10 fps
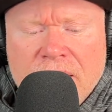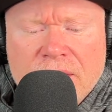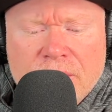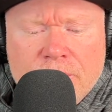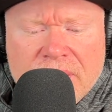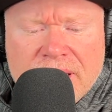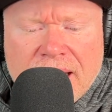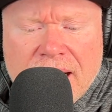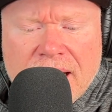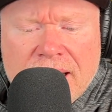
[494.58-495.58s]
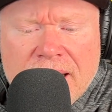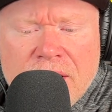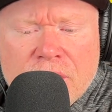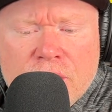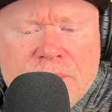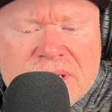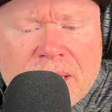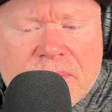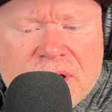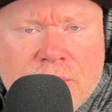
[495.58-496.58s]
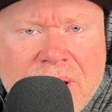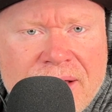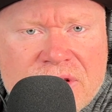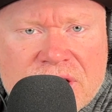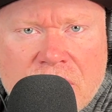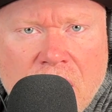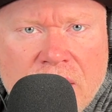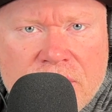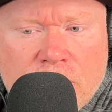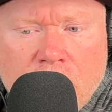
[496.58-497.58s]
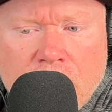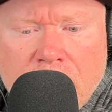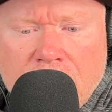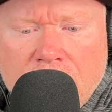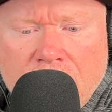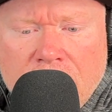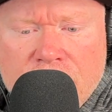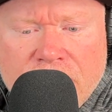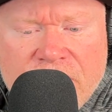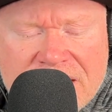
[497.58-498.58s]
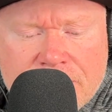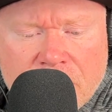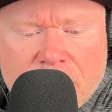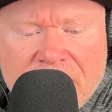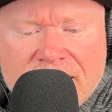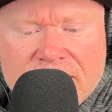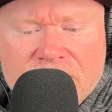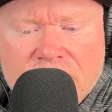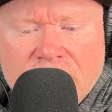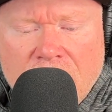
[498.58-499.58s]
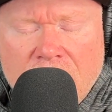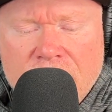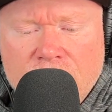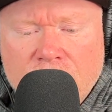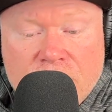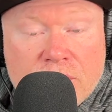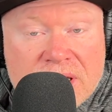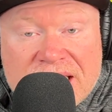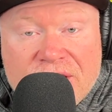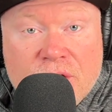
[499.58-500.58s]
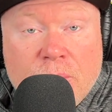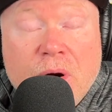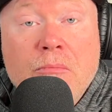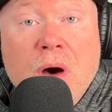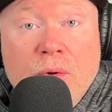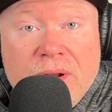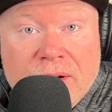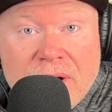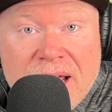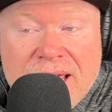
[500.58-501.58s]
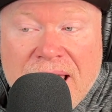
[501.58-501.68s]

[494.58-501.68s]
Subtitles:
Could be something you have just on your Facebook page. You continue to promote it, right?